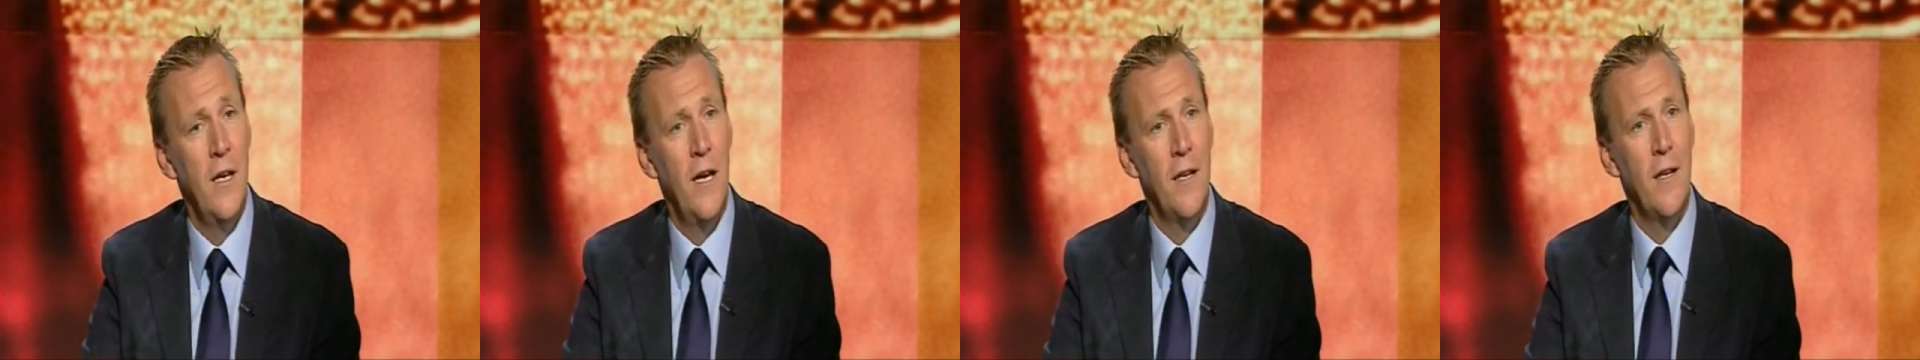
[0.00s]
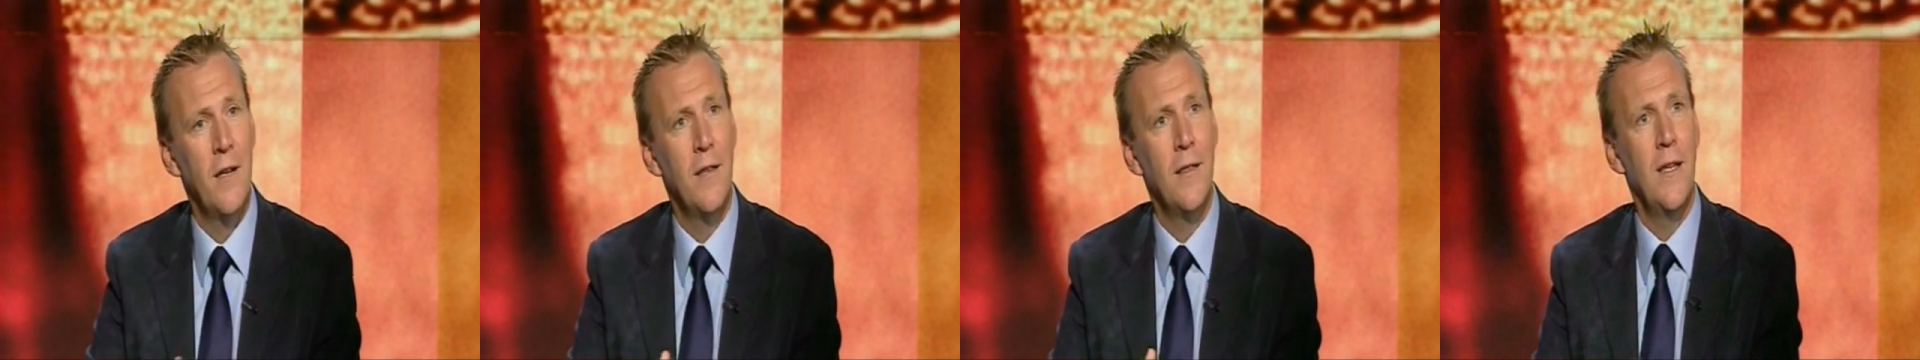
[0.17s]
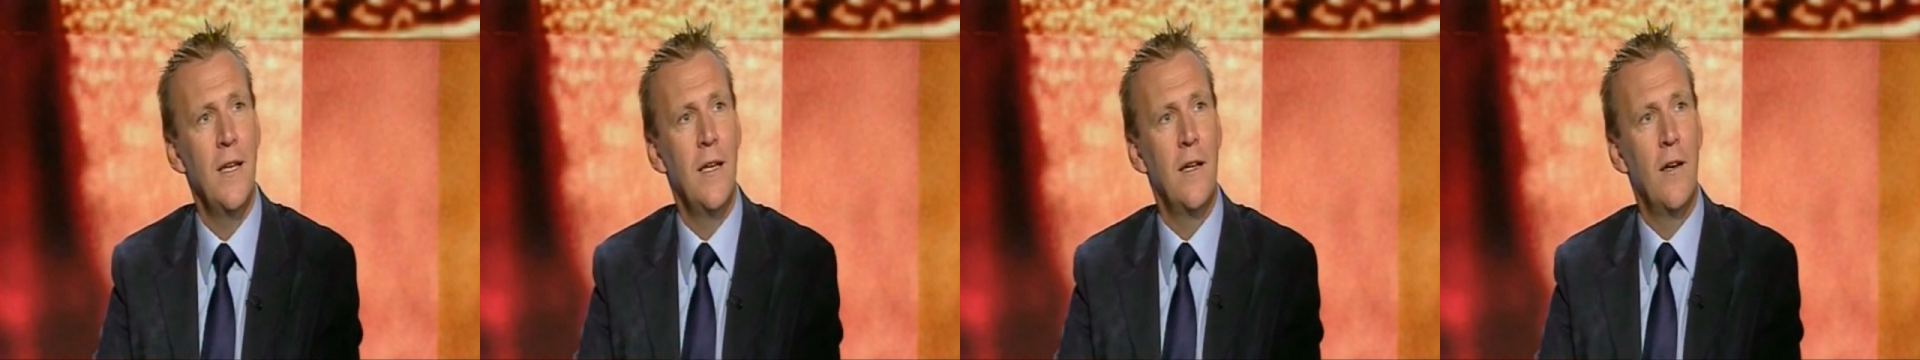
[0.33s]
And
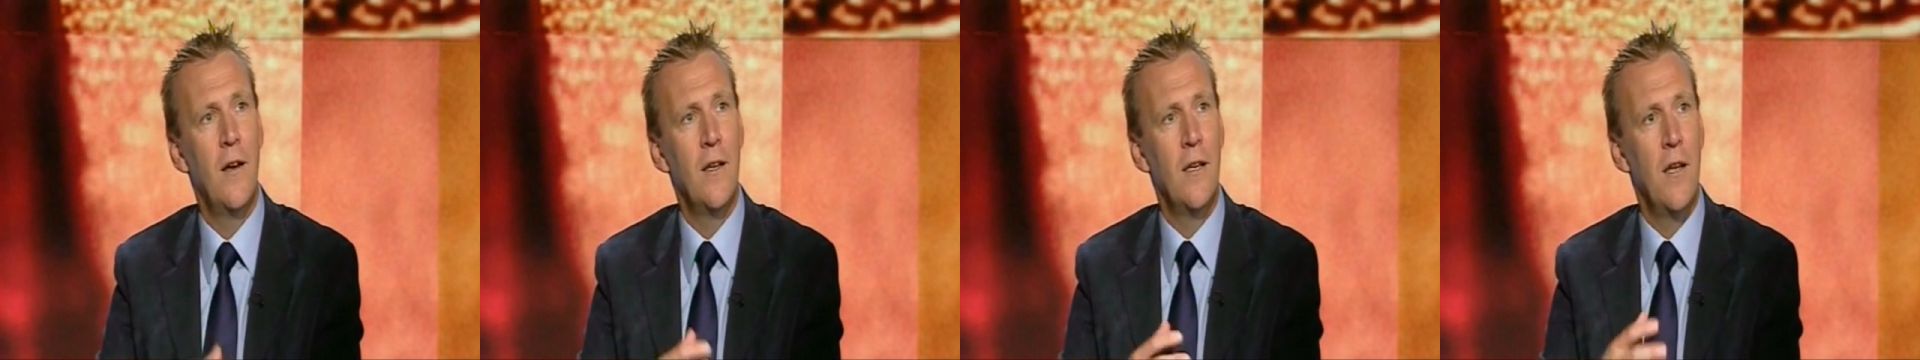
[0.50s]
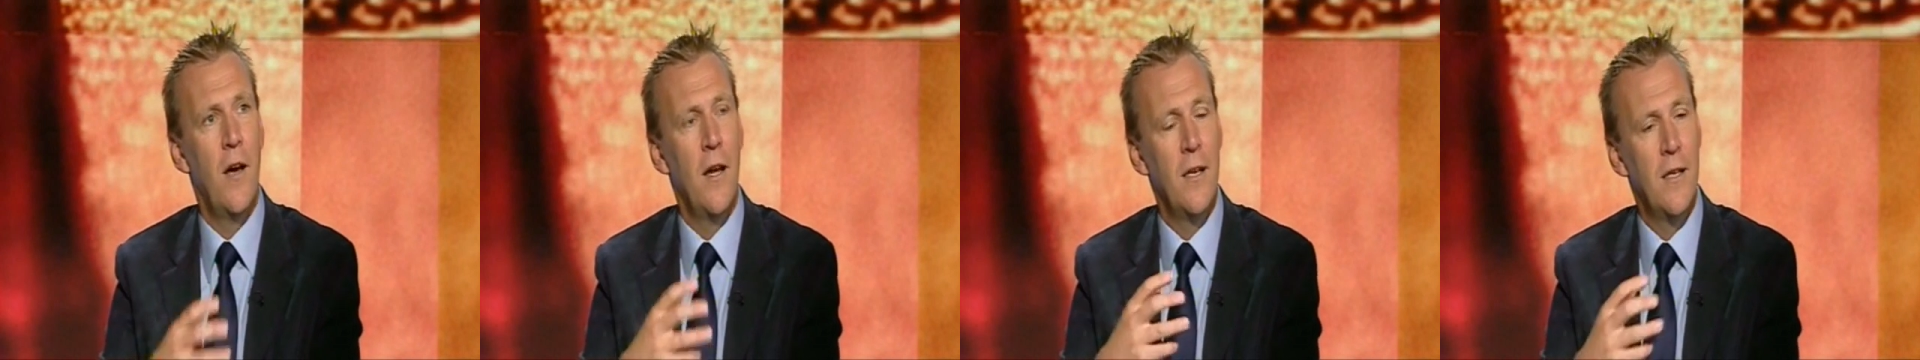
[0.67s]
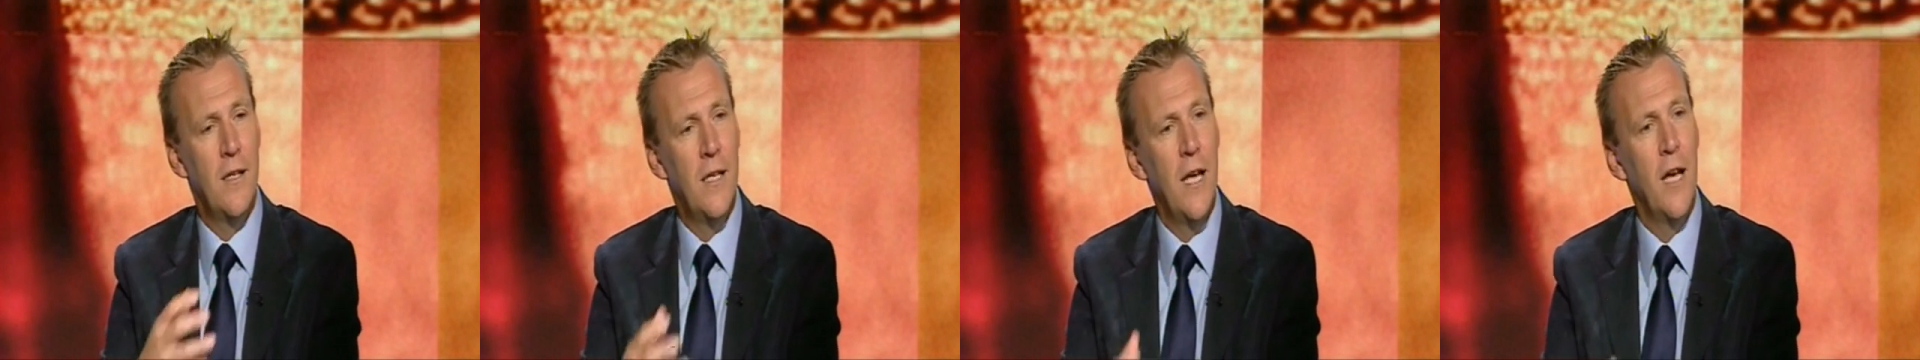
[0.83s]
I think
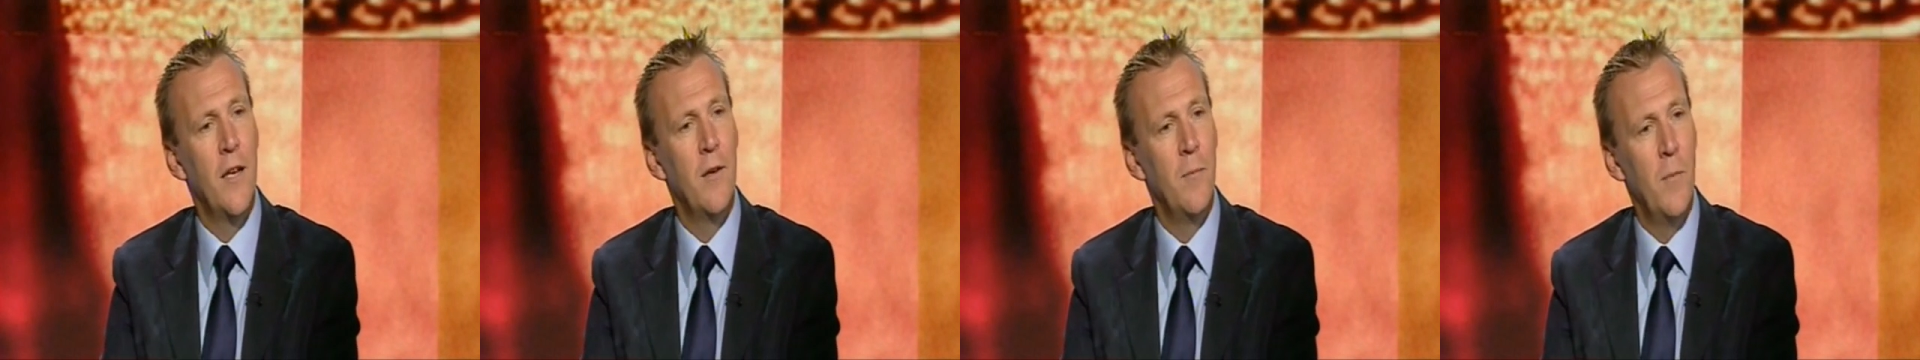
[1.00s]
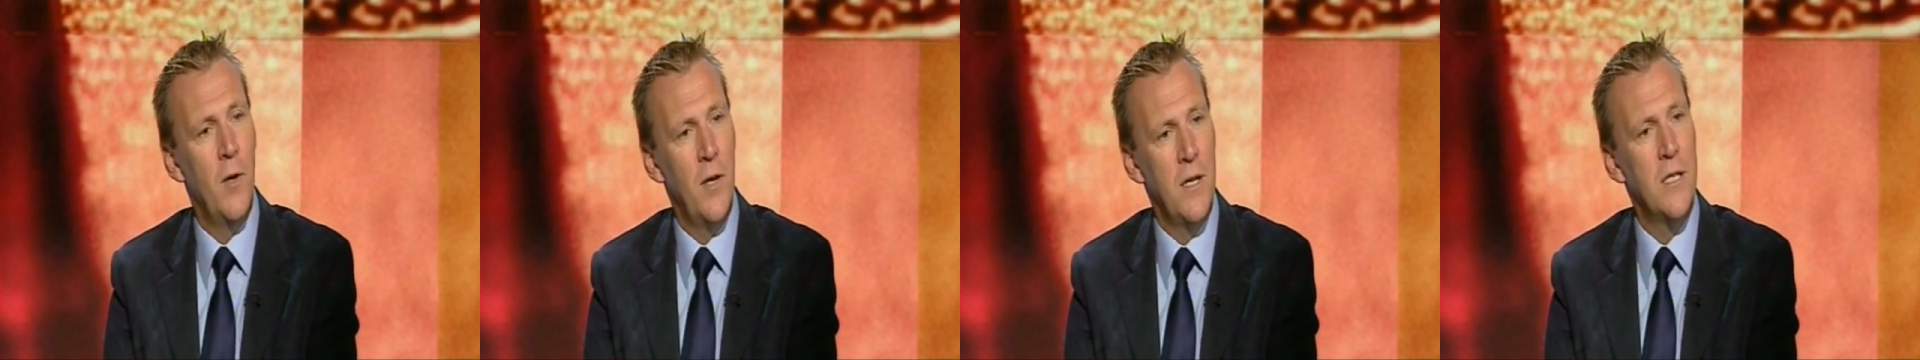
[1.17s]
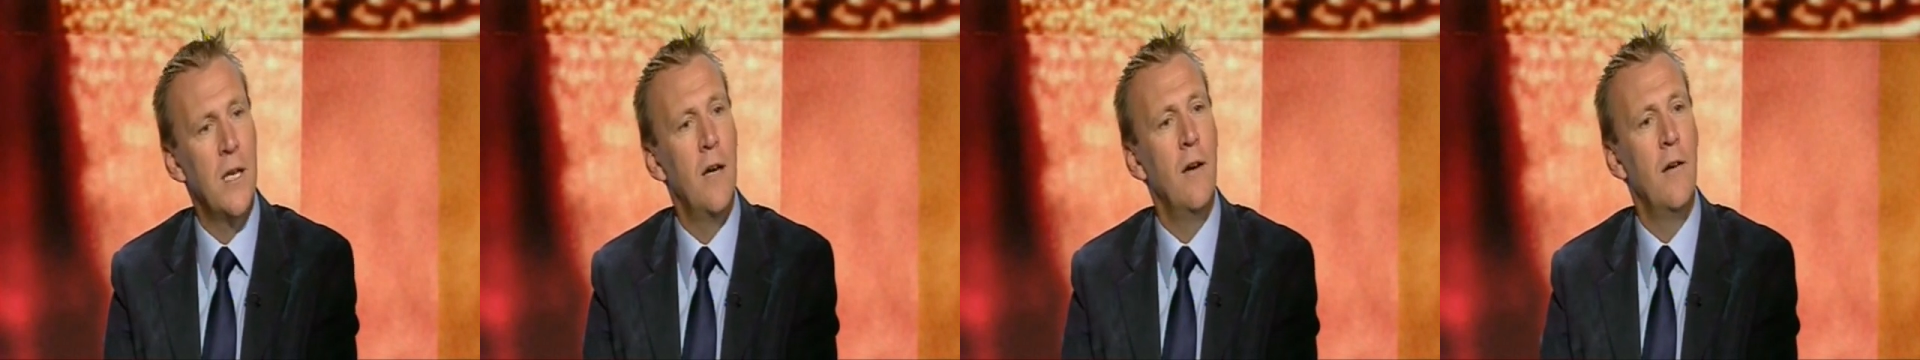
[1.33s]
I'd, I'd done
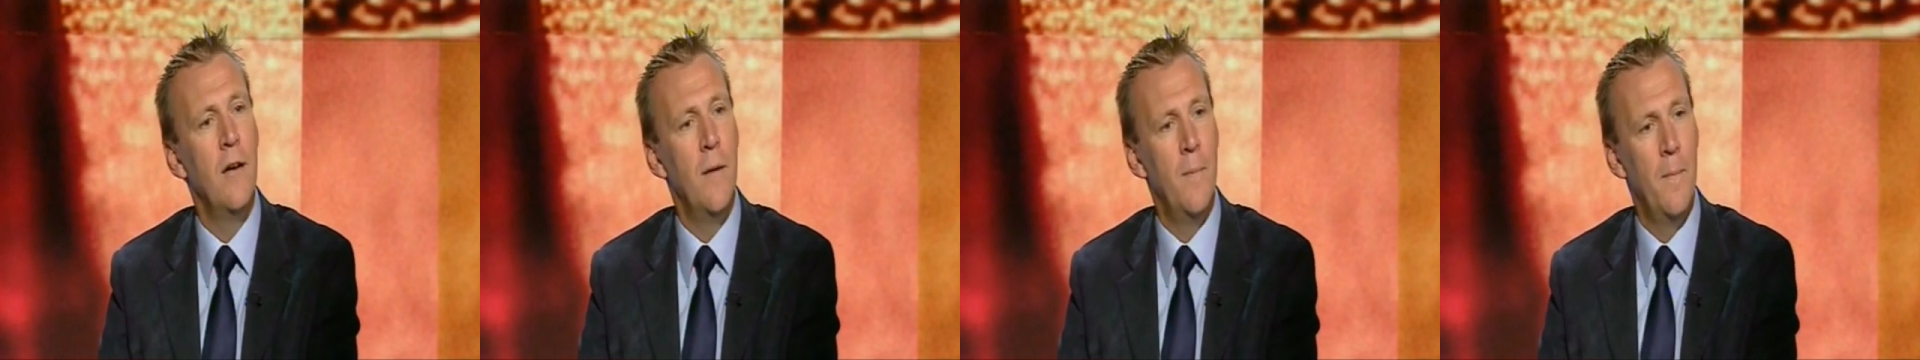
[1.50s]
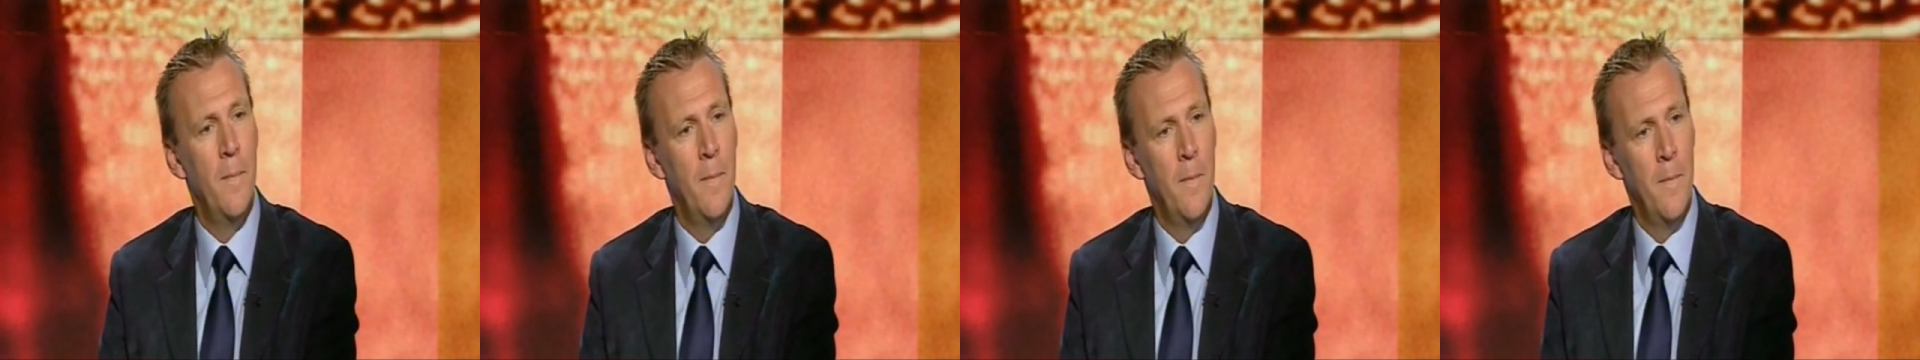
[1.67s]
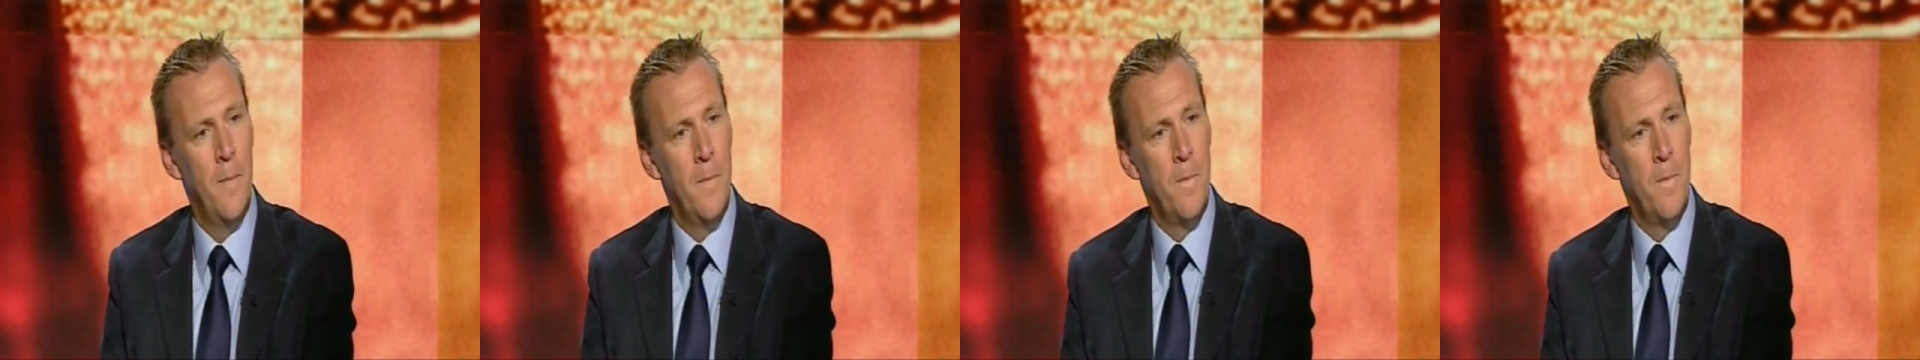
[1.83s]
my time.